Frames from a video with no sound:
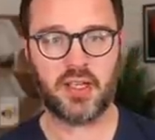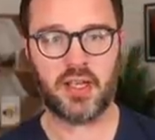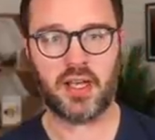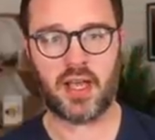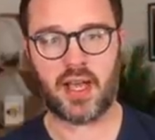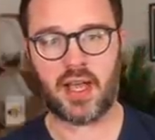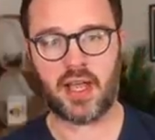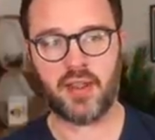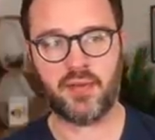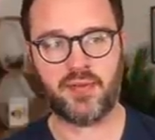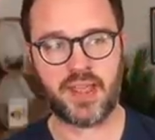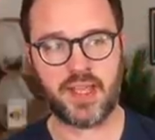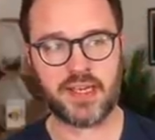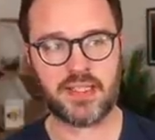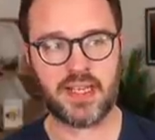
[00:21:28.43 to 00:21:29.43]
And the
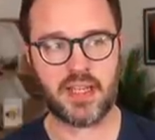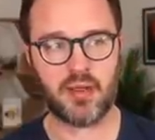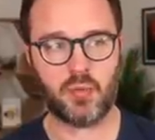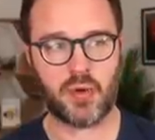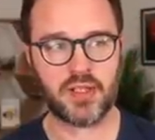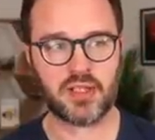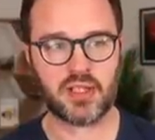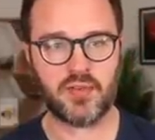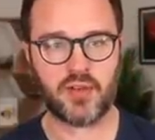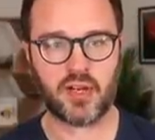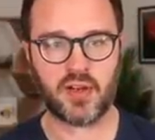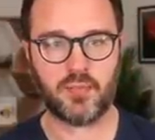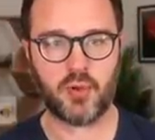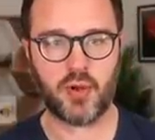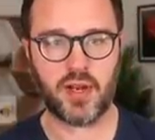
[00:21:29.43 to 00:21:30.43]
things here, the ones that I've kind
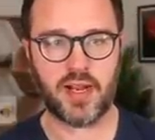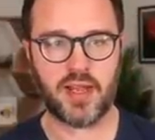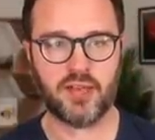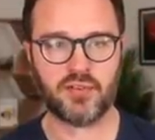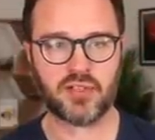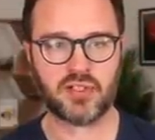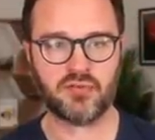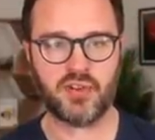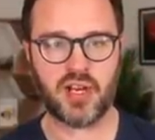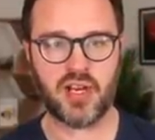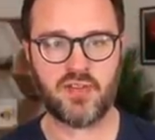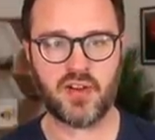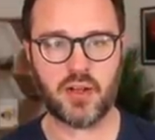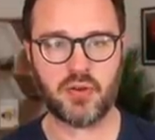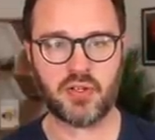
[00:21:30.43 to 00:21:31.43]
of put in here for us to really
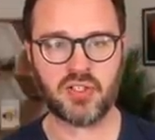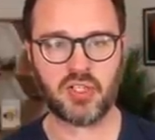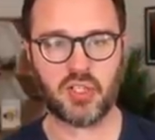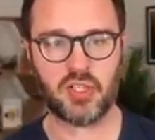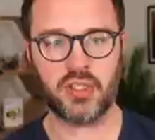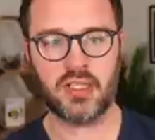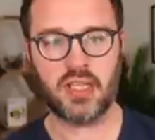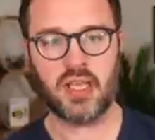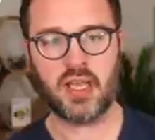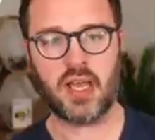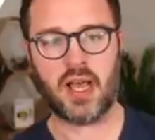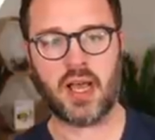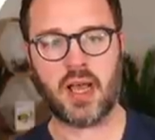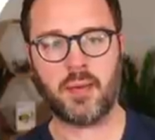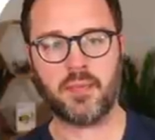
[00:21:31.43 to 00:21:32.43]
focus on,
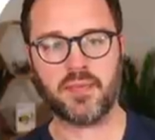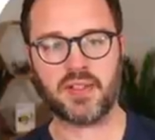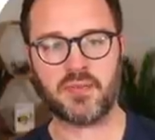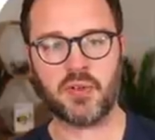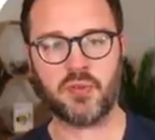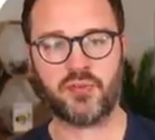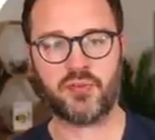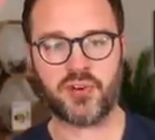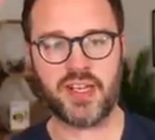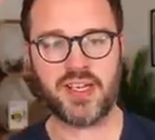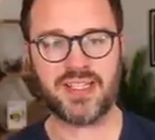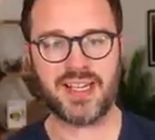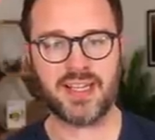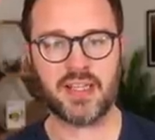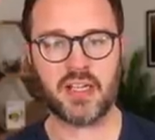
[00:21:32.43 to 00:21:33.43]
um, something called
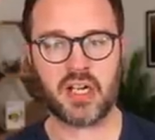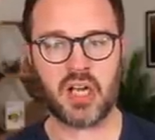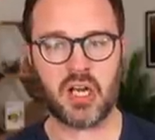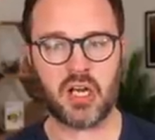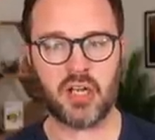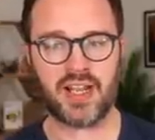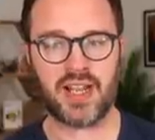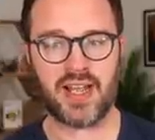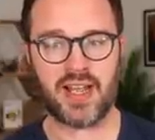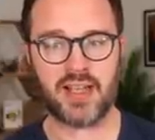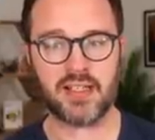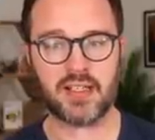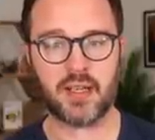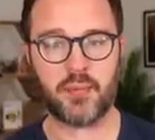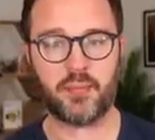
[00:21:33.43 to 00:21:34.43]
freezing the card.
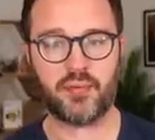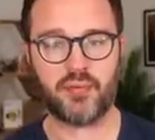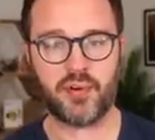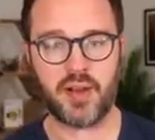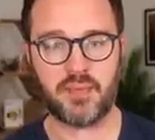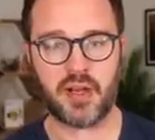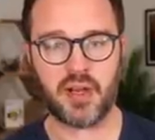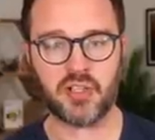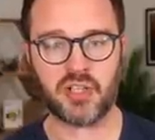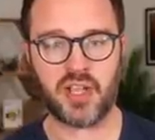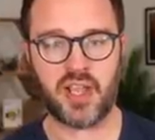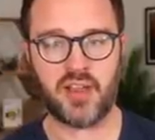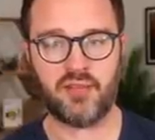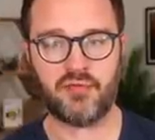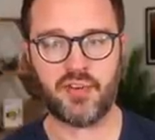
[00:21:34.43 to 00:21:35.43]
And pretty much
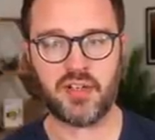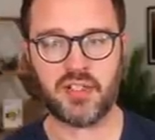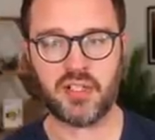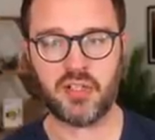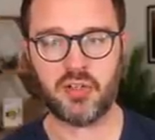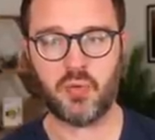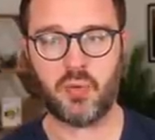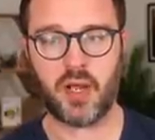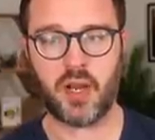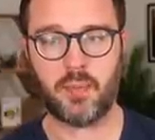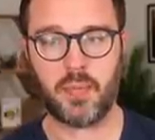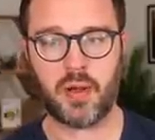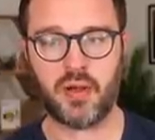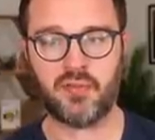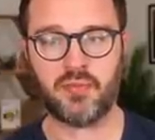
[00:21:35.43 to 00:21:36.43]
every single one,
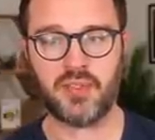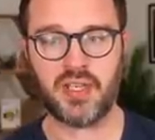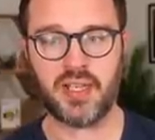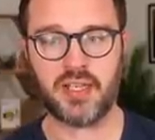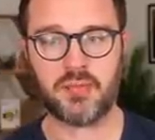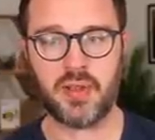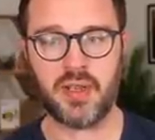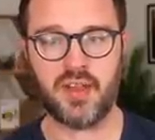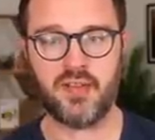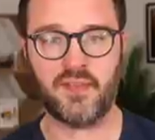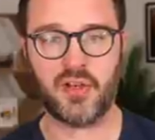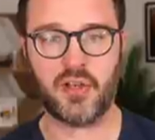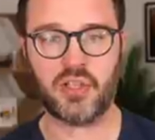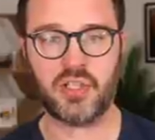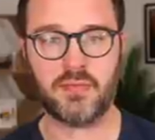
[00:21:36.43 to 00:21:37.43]
apart from TSB and
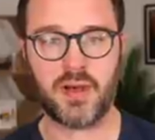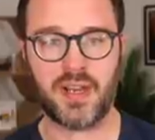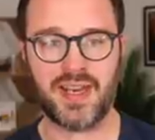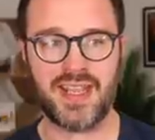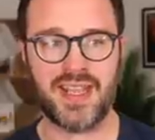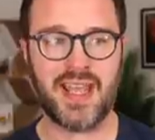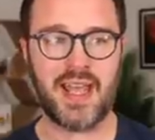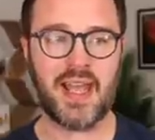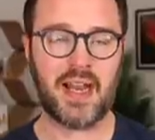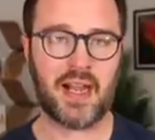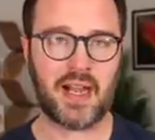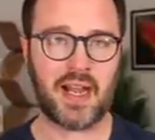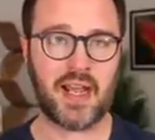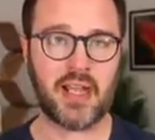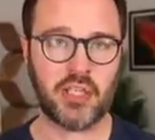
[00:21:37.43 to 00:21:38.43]
Virgin Money,
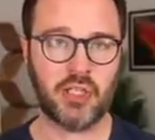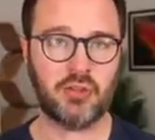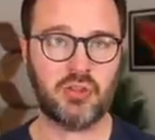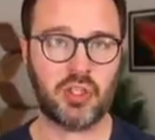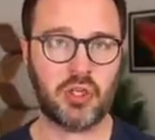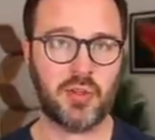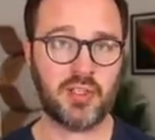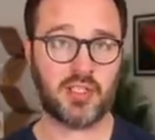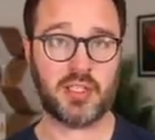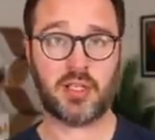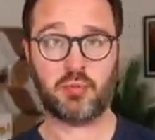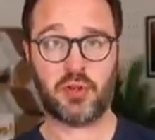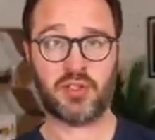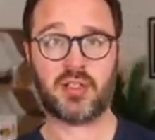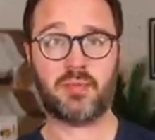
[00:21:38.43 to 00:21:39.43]
let you do this. This
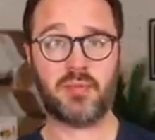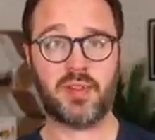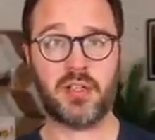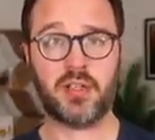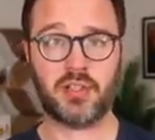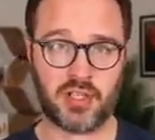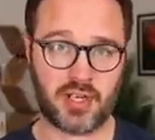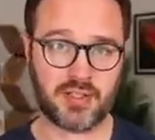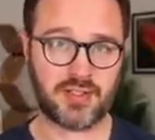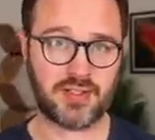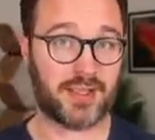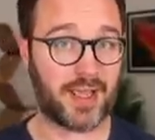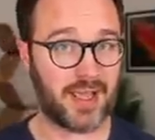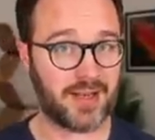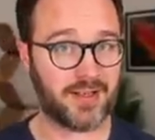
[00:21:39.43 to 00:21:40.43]
was something that just,
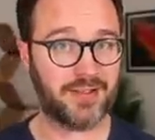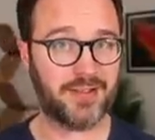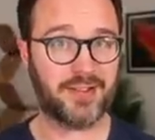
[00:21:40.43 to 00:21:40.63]
again,